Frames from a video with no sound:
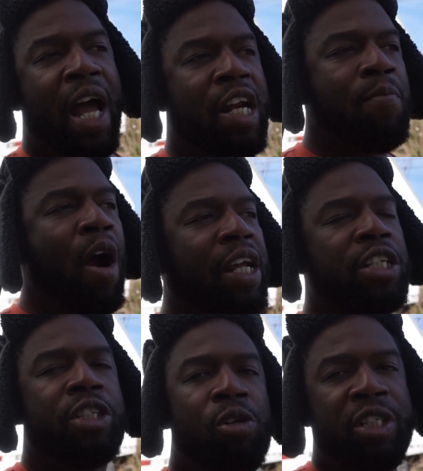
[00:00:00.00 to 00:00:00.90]
and the market
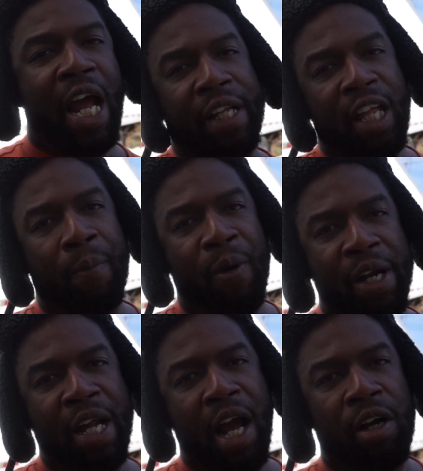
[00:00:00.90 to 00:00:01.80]
is so jacked up
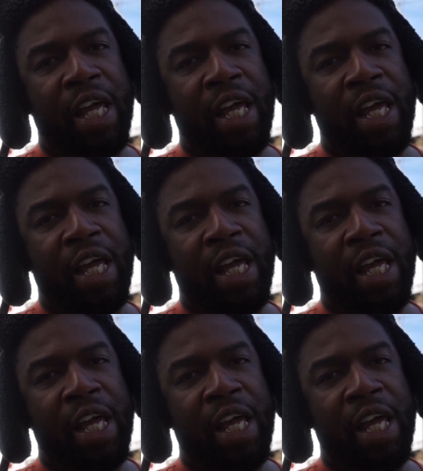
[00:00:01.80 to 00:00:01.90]
right now.